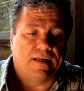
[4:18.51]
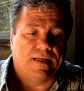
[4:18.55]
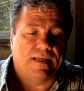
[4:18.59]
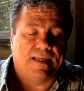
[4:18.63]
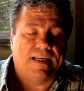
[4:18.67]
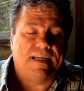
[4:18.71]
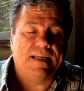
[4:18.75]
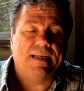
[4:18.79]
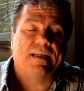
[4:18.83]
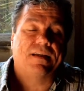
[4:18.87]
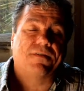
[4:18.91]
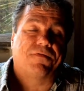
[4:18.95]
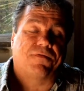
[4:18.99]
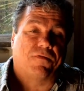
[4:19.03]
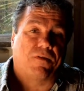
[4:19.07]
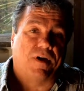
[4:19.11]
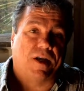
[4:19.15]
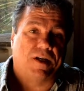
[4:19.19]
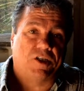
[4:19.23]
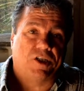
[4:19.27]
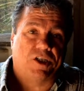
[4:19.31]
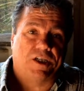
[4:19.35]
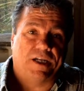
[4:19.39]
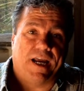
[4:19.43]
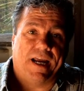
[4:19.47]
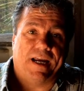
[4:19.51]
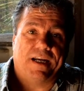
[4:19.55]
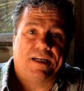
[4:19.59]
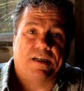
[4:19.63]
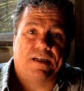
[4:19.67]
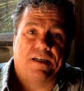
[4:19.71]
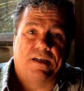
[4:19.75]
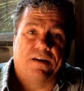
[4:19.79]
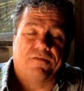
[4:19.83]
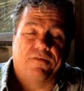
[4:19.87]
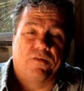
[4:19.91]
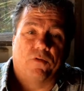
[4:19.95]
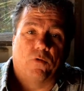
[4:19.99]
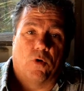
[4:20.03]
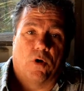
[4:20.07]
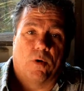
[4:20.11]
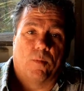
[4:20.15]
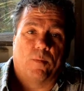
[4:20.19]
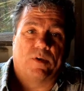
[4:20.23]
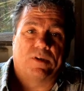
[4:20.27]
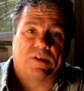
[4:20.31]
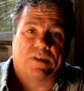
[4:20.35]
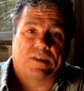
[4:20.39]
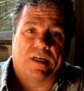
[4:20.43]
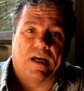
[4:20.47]
de-differentiation of
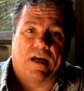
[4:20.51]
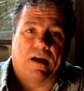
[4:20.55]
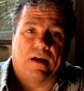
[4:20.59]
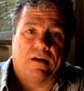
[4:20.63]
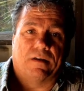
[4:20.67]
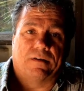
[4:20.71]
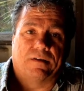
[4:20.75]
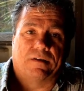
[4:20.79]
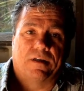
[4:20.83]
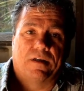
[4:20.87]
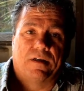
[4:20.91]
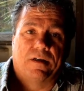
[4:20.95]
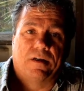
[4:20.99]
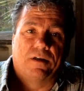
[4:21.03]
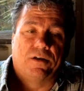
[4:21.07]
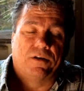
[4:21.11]
normal cells